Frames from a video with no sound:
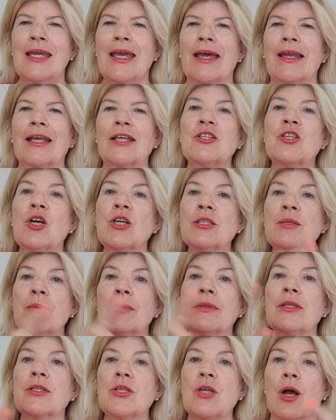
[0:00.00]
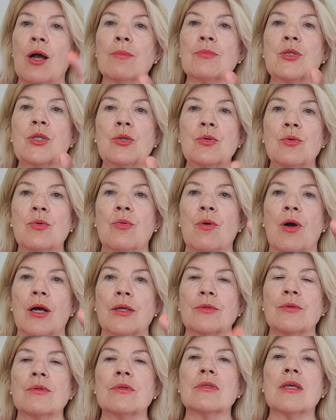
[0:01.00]
and I talked about the top two
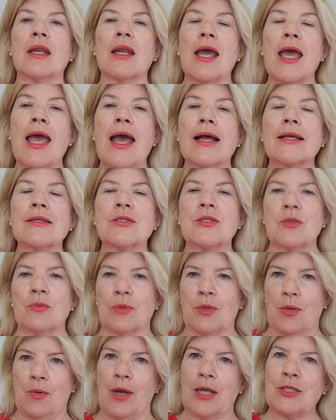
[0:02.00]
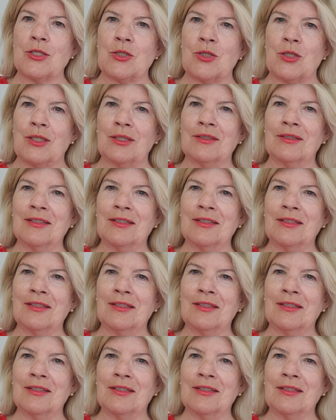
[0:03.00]
quadrants, and I asked you a question.